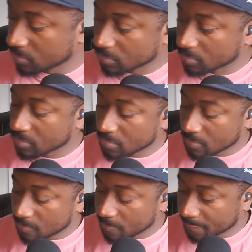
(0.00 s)

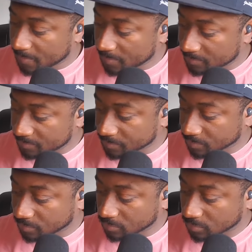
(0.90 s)

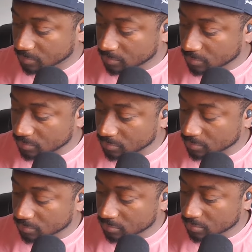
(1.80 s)

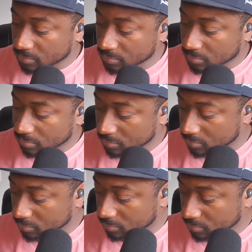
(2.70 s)

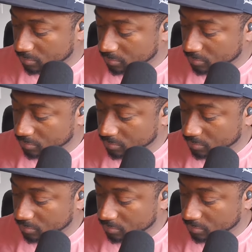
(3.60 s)

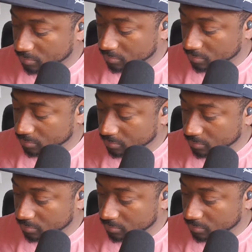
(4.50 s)
[no speech]